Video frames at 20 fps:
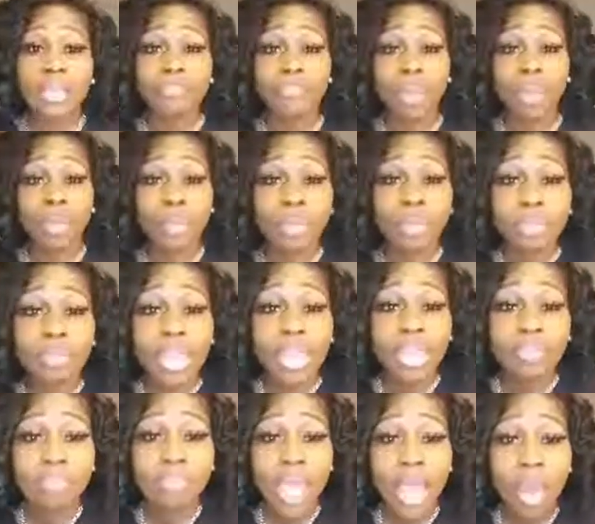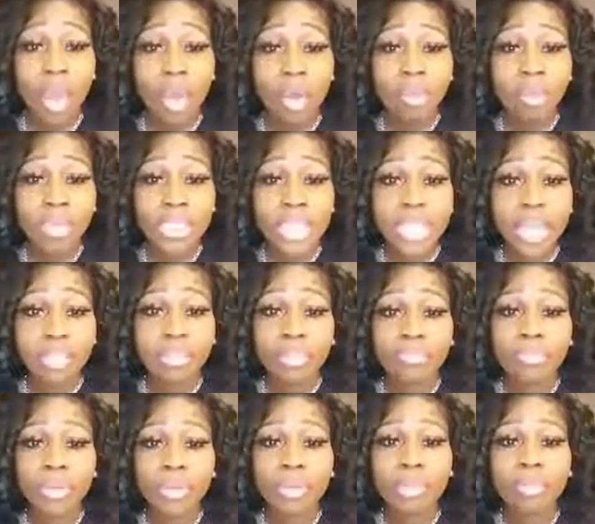and we may have not always had the
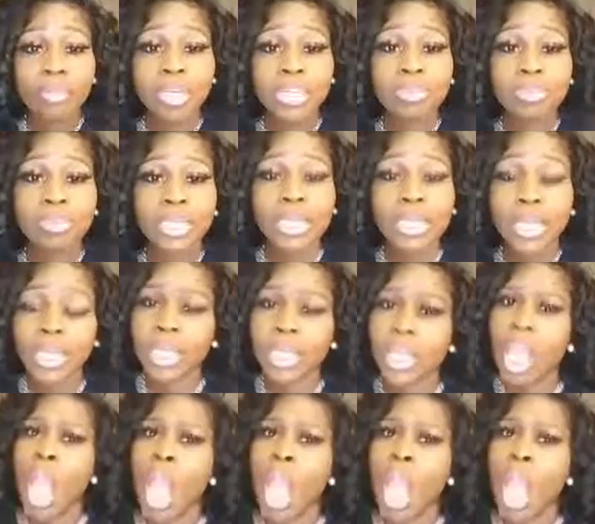very best beginning,